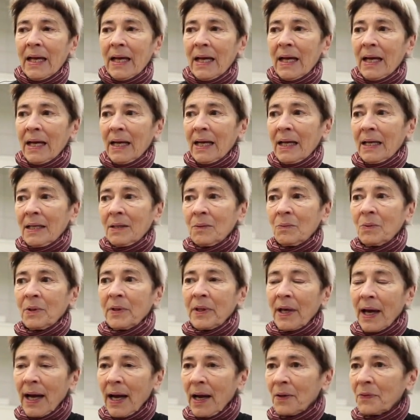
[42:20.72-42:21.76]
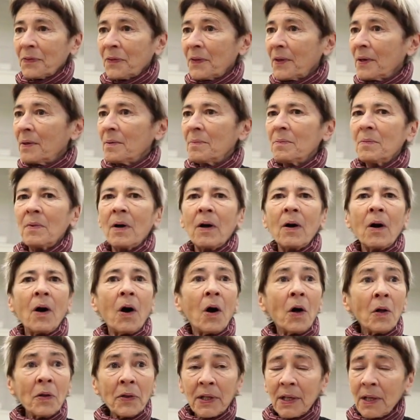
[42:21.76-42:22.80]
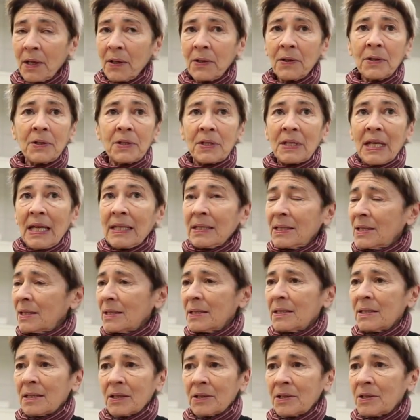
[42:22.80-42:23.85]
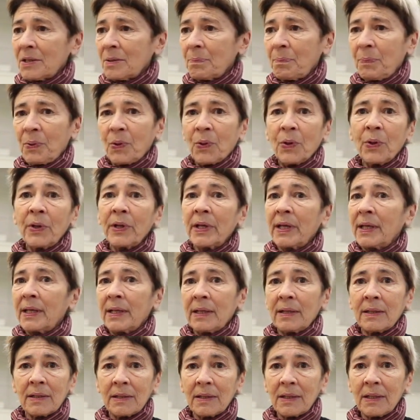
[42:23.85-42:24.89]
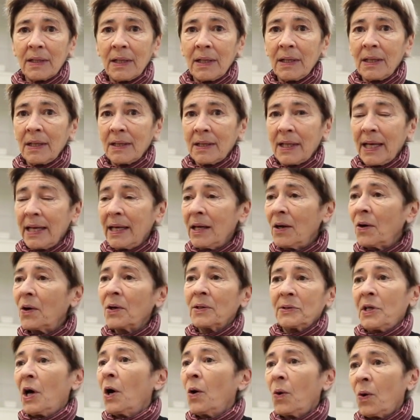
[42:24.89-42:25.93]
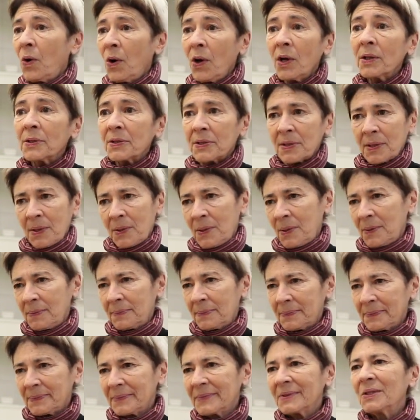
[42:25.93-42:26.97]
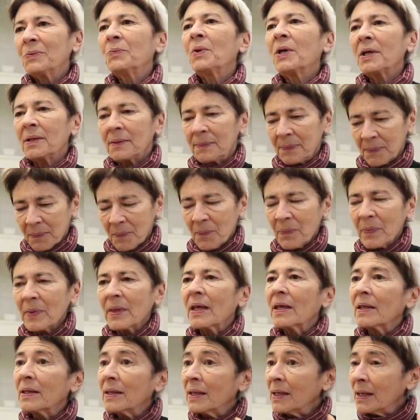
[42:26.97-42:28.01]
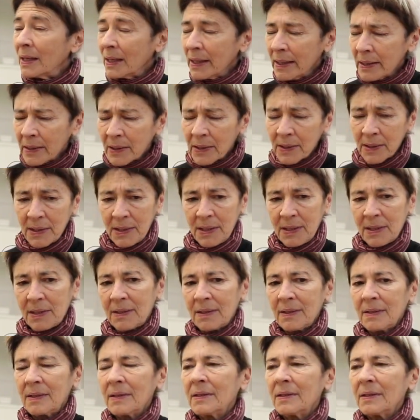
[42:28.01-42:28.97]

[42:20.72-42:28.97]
And without them, all the other senses are supporting. They all know also. Well, the ears,